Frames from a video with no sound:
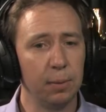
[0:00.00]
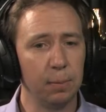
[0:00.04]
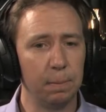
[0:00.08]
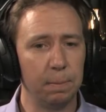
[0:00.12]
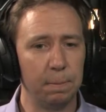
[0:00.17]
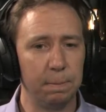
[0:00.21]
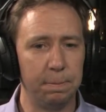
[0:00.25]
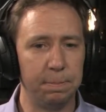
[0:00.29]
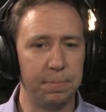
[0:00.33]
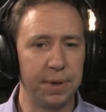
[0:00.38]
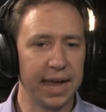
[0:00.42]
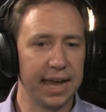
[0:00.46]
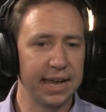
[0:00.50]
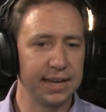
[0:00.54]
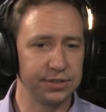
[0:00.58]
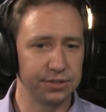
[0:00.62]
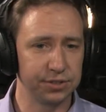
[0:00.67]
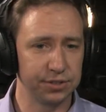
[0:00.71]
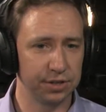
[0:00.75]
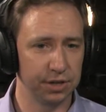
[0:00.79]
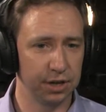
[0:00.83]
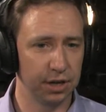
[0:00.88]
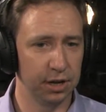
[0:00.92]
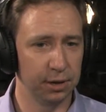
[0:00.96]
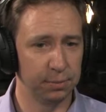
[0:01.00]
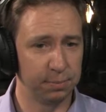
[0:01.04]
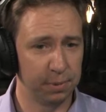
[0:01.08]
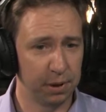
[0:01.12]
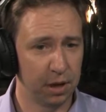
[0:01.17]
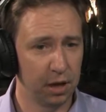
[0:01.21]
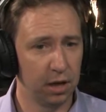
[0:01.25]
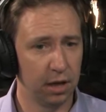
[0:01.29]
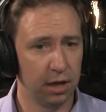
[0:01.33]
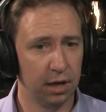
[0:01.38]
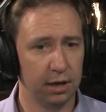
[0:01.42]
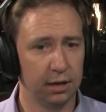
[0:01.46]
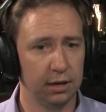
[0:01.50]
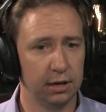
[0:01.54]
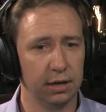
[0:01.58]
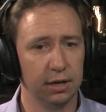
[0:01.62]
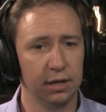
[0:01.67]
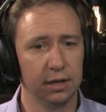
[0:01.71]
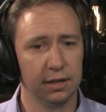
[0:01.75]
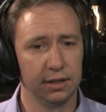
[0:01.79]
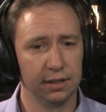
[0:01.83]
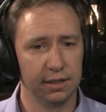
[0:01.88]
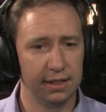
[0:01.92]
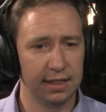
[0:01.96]
based upon
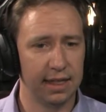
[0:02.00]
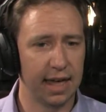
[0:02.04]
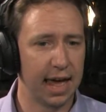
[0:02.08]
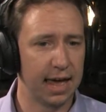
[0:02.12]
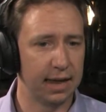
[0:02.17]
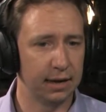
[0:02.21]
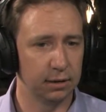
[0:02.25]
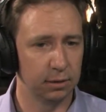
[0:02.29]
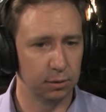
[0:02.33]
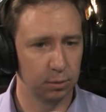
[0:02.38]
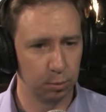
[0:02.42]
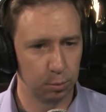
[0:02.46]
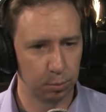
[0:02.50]
that